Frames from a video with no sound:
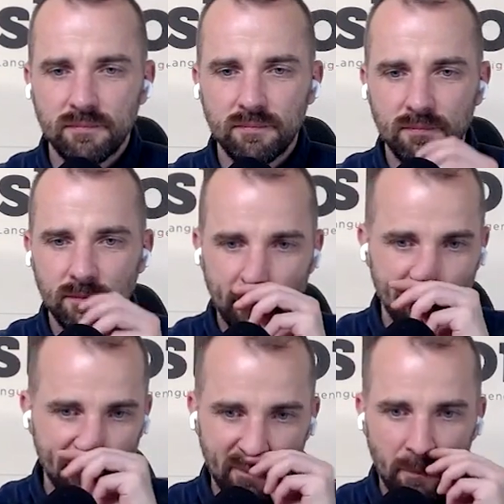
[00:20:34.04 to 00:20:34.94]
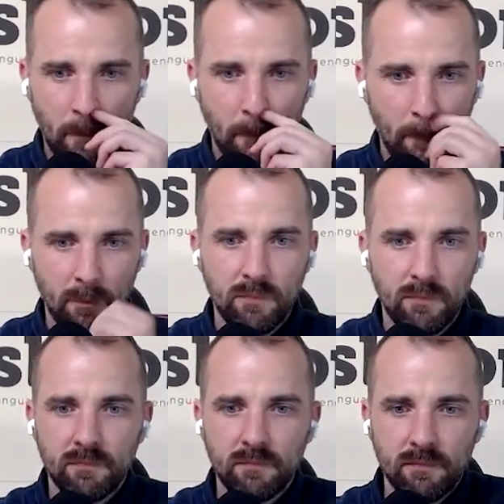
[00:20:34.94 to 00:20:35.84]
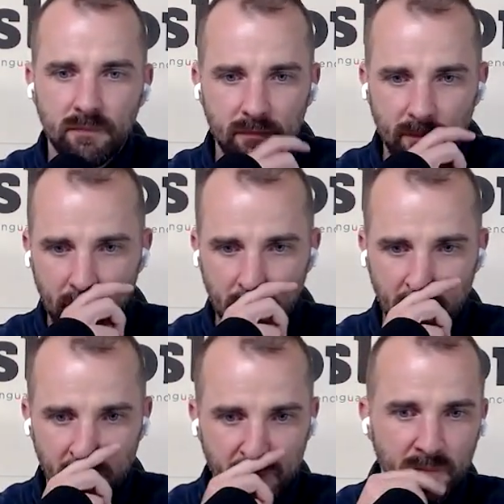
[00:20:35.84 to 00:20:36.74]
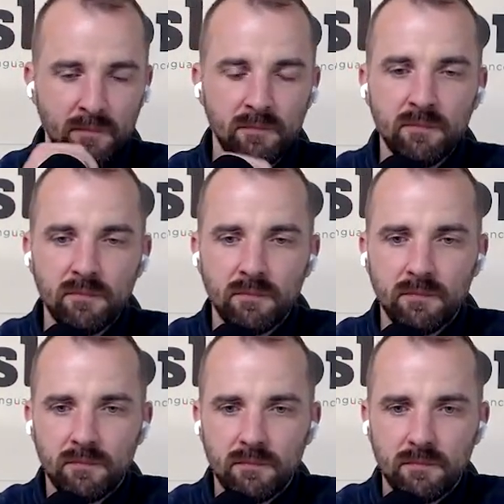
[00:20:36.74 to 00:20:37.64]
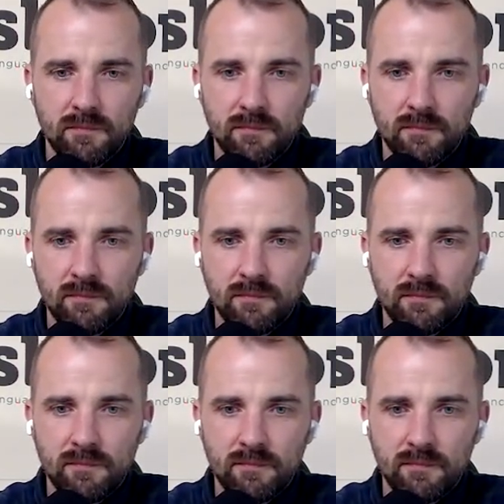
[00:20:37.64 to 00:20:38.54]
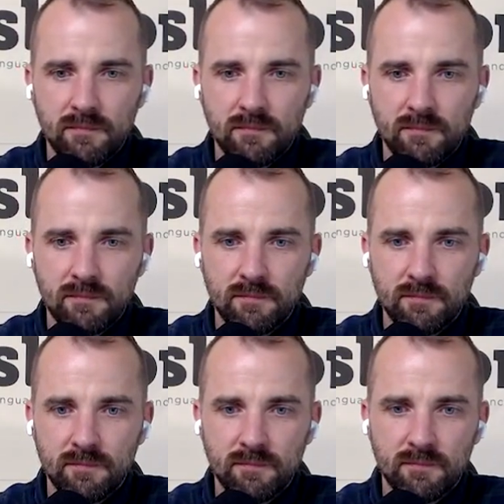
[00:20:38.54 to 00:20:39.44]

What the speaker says: No words are spoken by the person on screen.